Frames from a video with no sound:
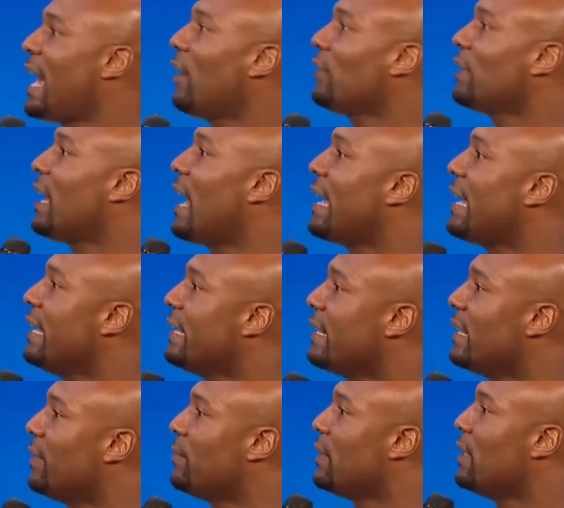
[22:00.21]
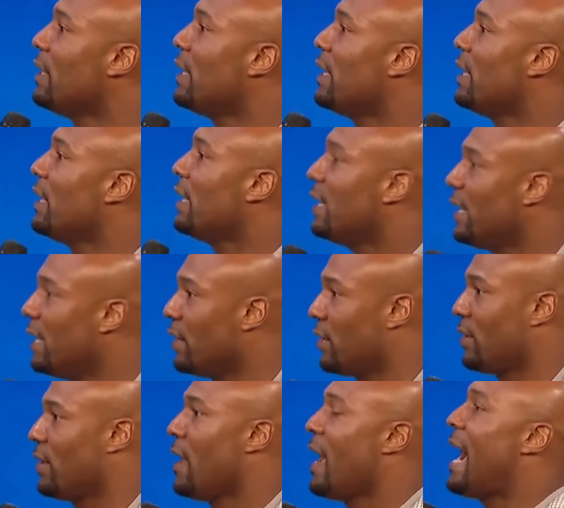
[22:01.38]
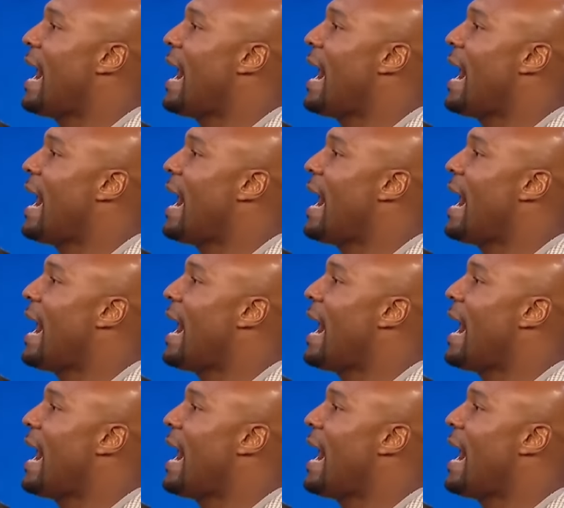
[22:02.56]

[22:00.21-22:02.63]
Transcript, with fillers: how did I end up here?